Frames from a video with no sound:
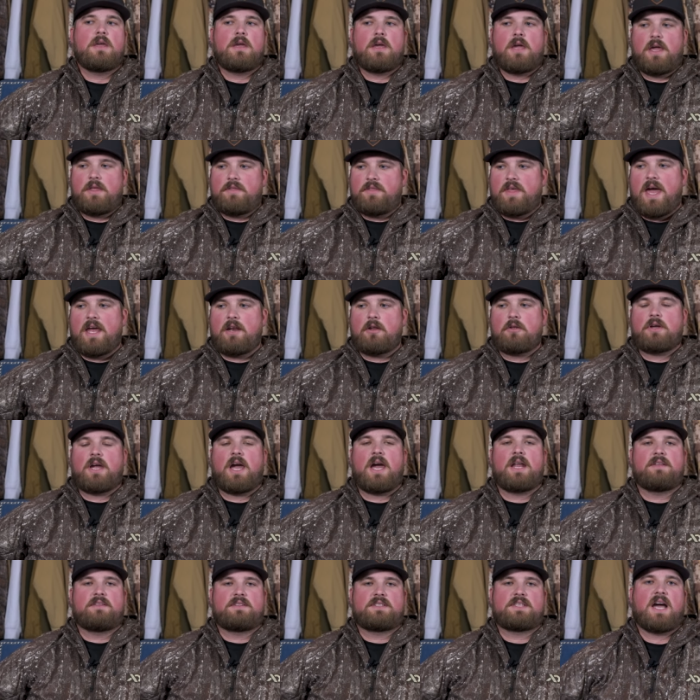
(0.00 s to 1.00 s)
and that'll
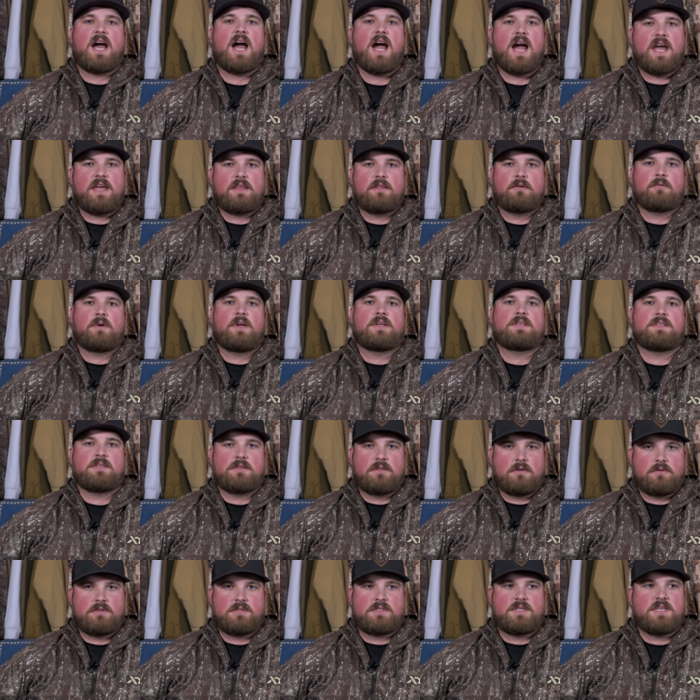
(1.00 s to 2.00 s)
kind of tie the rest of
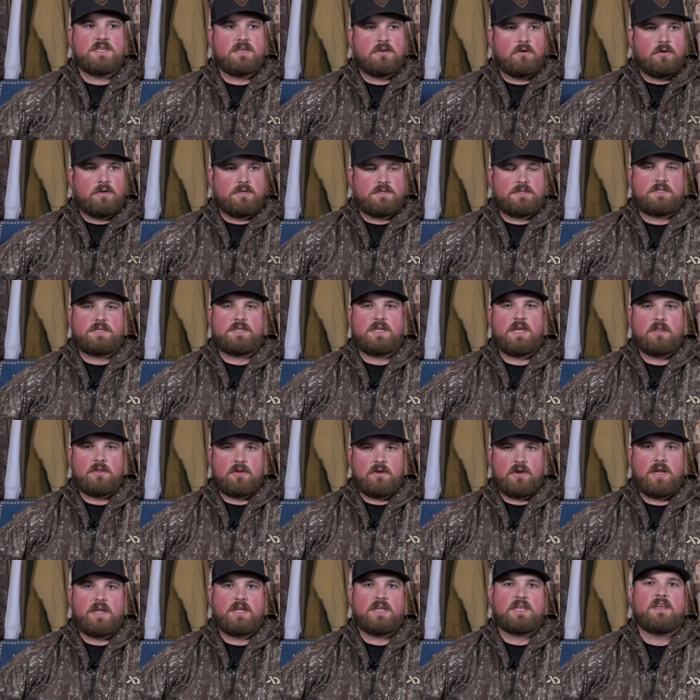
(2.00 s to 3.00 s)
those decoys
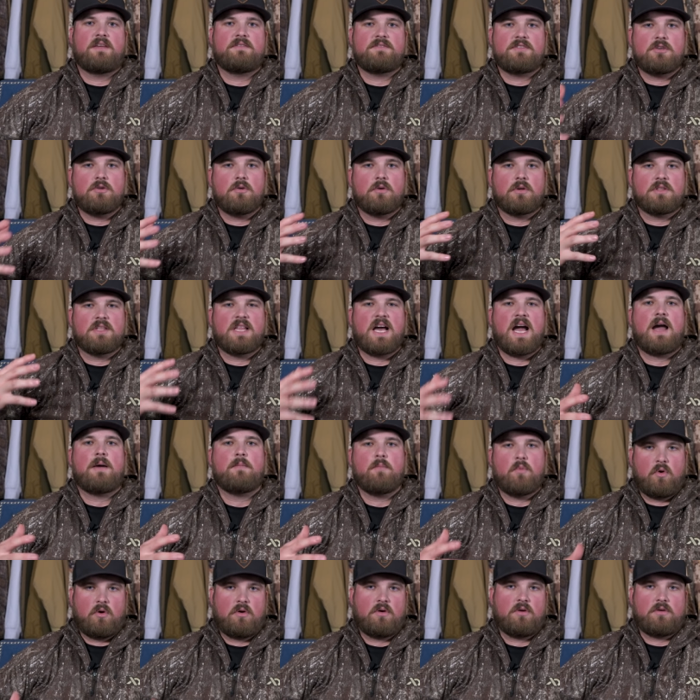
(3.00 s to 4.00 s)
together and gives you a lot
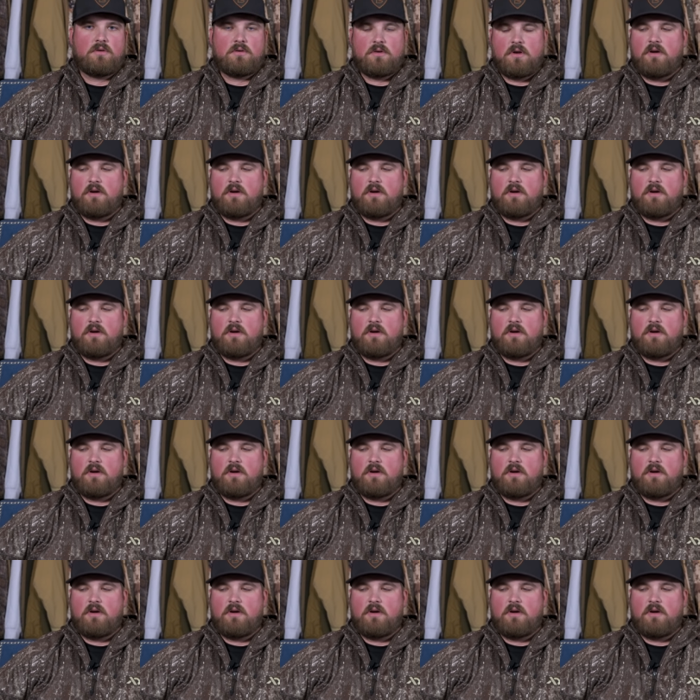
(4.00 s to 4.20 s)
more